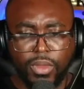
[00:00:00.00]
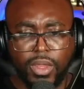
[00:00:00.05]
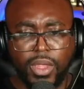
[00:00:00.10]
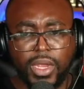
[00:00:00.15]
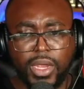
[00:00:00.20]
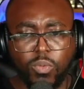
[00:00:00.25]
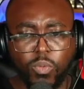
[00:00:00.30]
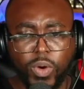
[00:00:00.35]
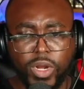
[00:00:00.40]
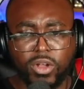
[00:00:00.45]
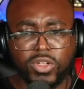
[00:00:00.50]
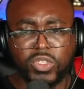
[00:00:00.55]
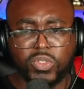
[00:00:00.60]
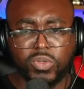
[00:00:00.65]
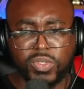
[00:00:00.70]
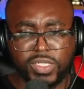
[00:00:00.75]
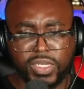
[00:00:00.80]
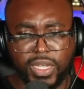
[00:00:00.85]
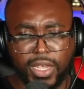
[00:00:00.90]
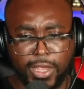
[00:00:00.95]
it went on to
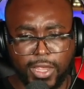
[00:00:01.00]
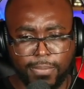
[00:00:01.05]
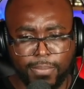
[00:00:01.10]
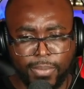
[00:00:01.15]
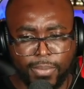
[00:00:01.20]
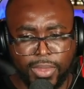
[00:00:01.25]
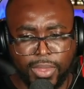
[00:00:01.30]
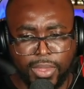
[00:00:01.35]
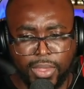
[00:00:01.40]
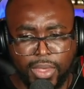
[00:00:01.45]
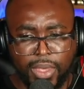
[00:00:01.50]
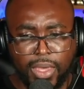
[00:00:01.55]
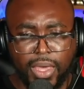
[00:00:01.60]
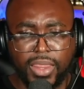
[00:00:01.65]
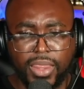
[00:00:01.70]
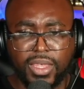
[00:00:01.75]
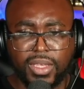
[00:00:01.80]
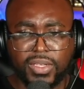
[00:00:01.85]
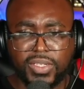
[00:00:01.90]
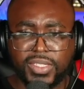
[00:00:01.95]
say
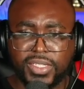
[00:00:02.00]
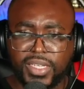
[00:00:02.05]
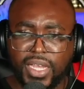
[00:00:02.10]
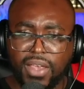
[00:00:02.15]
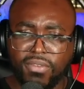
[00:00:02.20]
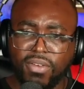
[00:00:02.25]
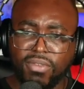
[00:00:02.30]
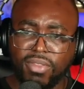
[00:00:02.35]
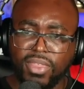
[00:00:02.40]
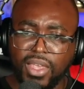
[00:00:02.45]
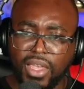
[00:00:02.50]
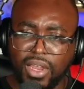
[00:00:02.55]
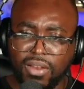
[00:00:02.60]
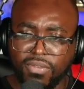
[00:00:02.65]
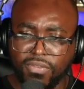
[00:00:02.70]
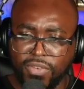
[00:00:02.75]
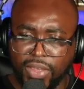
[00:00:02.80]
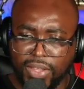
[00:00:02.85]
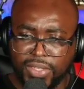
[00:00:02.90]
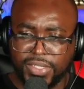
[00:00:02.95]
the Seventh day
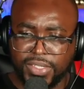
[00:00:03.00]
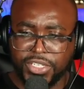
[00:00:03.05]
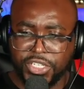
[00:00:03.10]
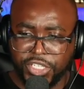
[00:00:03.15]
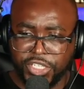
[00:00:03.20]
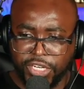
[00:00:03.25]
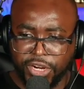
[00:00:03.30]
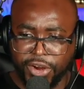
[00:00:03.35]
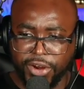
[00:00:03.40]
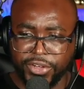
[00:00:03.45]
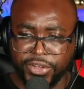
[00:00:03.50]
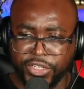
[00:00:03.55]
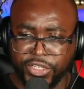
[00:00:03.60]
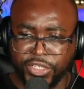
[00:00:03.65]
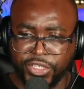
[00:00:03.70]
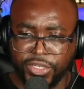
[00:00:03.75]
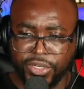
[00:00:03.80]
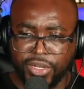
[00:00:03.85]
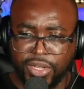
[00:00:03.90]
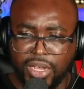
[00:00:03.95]
Adventist
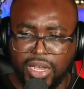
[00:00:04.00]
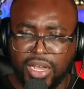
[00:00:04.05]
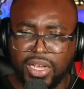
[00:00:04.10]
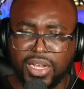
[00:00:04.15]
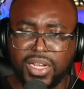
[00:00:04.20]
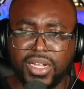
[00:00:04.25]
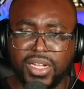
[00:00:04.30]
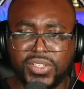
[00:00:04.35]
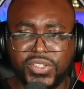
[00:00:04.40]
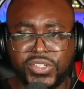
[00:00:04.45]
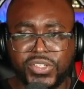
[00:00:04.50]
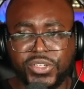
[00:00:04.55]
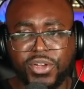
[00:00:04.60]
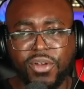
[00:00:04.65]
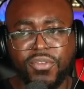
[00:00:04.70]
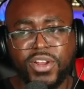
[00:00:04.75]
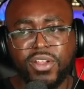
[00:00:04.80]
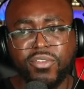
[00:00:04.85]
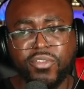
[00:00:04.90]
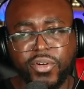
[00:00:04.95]
Church a
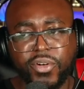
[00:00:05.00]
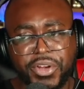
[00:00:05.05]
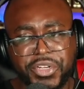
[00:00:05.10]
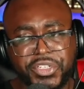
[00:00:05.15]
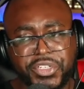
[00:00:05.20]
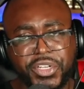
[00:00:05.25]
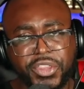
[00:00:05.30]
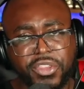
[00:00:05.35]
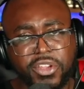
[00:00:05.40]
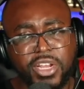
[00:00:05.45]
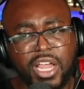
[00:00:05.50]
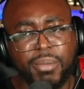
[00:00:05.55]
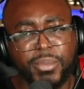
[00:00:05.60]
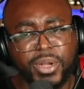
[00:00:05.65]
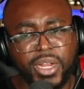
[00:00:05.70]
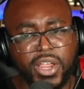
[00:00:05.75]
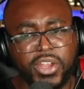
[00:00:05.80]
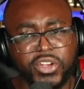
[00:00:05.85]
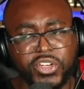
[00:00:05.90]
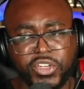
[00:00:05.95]
conservative Christian
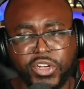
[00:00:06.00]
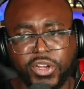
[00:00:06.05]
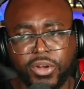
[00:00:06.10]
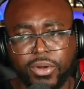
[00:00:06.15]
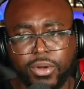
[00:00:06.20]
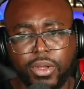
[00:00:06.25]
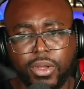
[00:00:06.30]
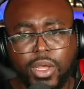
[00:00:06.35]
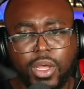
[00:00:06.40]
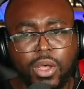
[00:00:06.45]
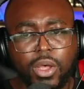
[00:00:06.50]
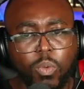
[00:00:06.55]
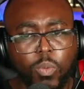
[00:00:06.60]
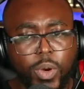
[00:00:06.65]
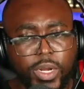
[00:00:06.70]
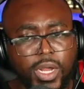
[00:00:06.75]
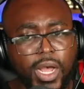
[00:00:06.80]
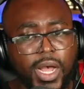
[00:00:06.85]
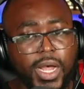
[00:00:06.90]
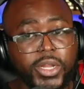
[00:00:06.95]
denomination
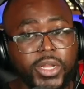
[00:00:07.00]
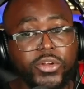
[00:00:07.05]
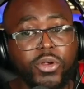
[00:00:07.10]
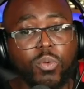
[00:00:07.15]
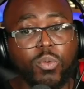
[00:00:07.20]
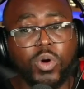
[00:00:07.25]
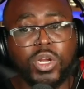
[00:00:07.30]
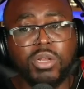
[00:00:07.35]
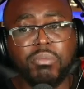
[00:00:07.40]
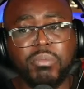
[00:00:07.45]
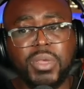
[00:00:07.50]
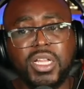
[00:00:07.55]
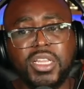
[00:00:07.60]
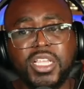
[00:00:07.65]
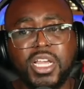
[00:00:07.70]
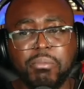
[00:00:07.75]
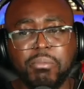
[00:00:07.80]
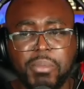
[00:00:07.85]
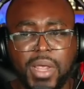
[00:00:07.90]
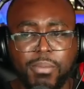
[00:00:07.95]
with under 1
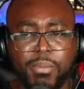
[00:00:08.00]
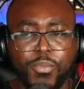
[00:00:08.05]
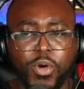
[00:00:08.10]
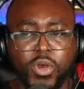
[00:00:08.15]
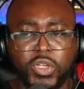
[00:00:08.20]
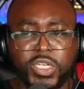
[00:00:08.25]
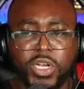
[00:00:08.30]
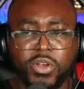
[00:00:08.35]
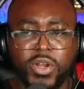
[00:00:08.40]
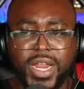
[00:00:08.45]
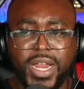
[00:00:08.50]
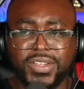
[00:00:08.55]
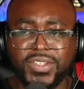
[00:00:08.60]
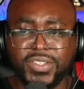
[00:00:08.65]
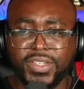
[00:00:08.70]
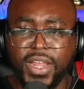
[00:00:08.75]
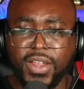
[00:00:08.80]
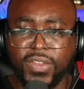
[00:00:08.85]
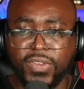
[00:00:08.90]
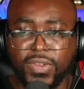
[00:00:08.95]
million members in the United
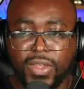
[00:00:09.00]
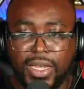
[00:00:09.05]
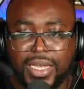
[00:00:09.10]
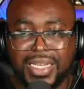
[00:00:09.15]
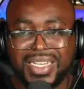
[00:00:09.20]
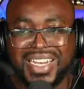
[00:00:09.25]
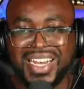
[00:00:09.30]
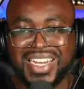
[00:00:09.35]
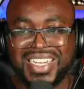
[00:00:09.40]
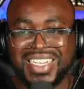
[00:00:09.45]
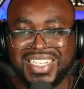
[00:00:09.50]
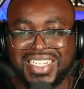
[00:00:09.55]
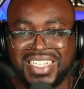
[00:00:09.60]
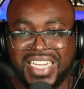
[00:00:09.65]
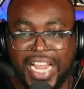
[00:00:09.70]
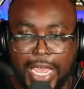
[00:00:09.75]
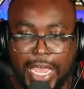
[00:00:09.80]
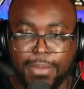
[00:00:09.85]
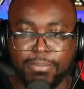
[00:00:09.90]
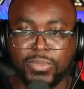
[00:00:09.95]
States,
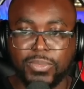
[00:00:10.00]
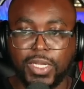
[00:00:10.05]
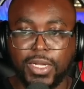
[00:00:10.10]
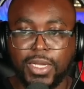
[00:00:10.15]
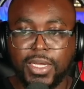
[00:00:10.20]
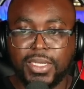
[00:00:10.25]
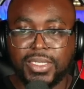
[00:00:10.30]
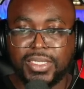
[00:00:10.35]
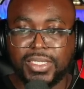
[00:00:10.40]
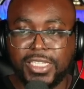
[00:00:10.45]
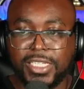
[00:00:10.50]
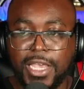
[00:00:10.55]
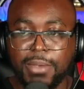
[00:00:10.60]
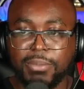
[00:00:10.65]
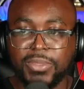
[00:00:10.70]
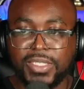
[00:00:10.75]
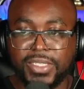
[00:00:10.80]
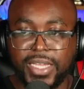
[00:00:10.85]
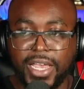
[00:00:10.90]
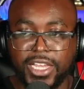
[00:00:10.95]
condemns
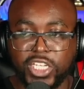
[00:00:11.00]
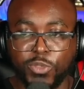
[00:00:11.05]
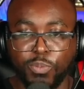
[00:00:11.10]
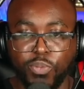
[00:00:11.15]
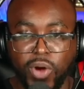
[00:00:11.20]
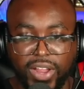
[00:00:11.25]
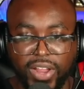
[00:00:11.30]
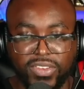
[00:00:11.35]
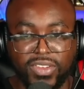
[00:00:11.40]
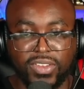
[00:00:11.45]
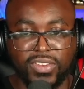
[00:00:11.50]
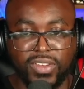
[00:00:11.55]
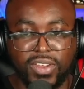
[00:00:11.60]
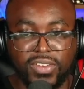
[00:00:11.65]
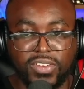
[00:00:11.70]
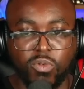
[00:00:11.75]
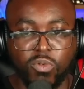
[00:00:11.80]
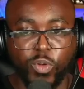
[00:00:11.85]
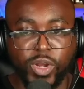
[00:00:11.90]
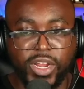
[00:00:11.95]
same sex
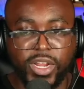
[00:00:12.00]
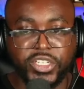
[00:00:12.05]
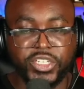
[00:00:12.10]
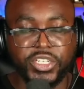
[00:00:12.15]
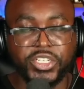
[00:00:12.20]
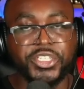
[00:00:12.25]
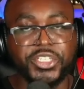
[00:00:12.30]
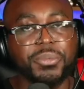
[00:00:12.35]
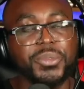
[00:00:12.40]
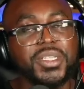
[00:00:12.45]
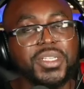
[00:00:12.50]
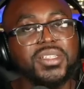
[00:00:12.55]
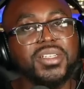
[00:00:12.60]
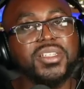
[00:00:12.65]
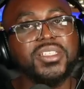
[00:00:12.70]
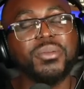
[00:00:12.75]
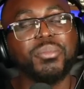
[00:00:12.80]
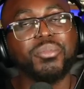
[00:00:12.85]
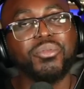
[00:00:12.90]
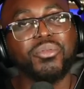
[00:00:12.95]
practices and relationships. This
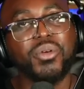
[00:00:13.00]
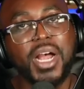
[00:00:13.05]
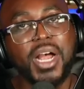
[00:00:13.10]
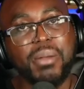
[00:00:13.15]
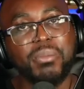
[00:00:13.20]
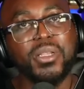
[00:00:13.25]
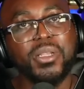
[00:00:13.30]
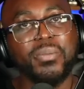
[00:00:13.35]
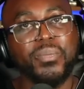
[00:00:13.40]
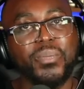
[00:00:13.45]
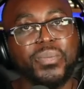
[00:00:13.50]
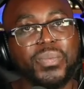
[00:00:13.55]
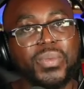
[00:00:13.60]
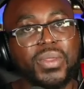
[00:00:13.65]
is the problem.